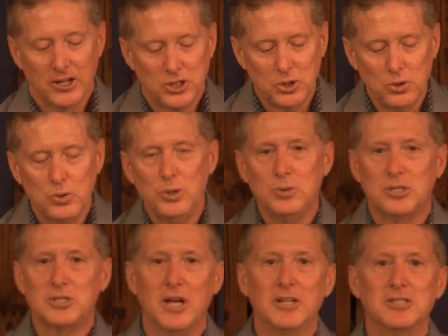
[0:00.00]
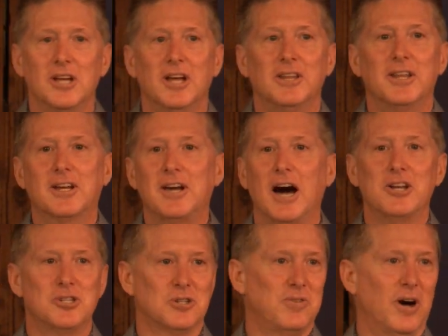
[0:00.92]
Do you sense that God
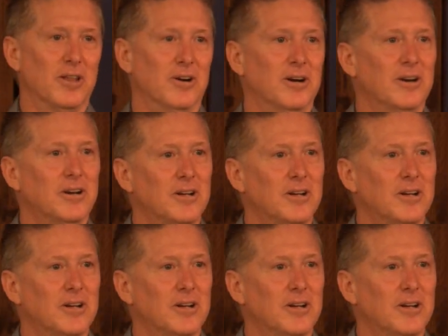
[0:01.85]
is your father?